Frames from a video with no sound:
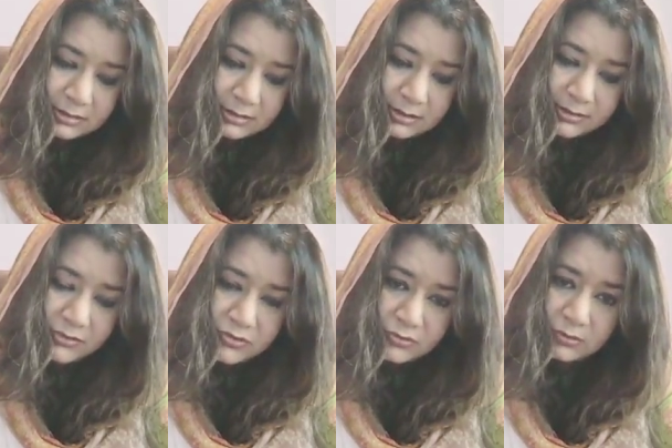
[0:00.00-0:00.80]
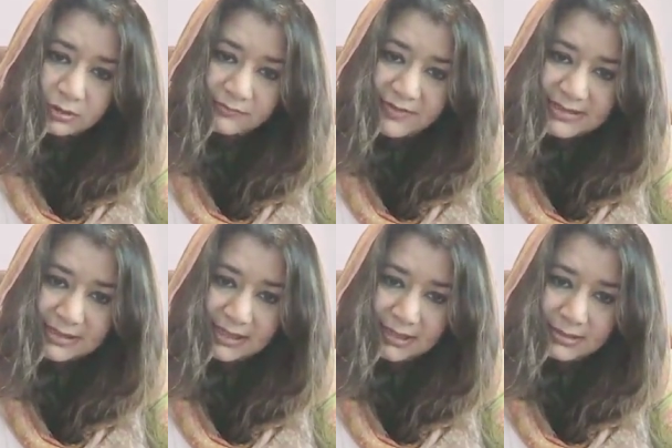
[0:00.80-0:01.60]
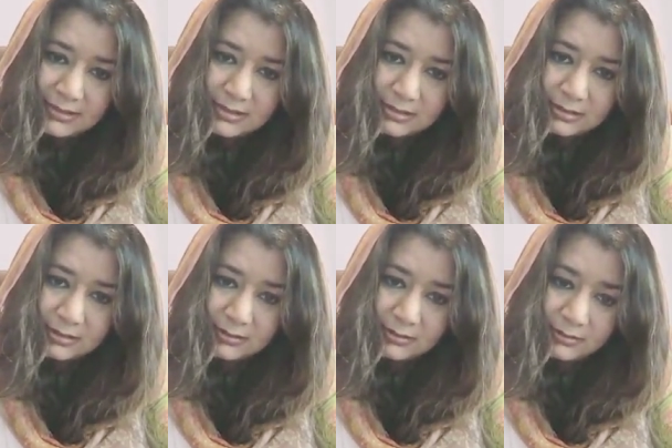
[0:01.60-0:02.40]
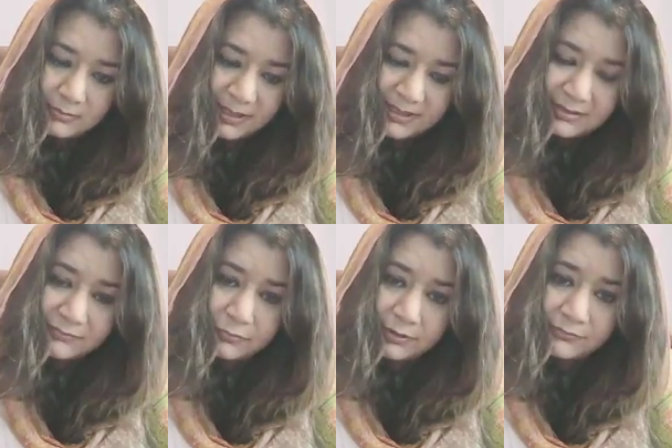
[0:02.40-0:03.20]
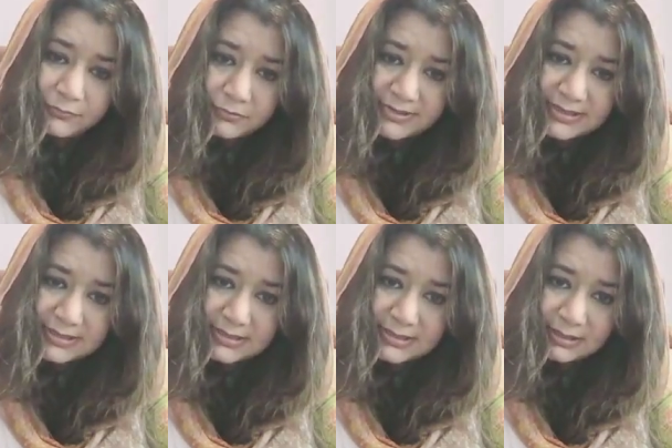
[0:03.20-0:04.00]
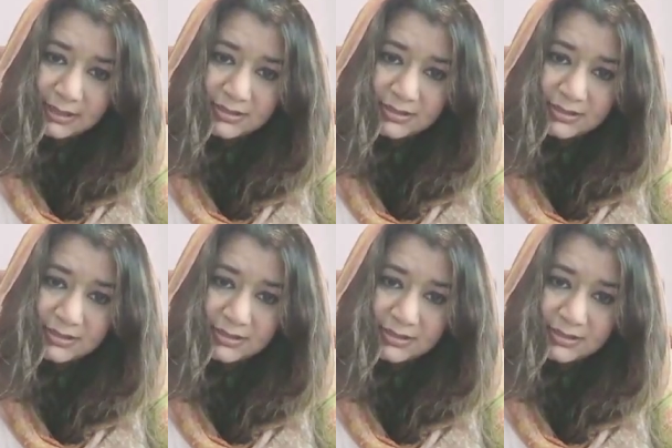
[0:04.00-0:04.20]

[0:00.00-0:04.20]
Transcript: the control of his land by the foreign forces.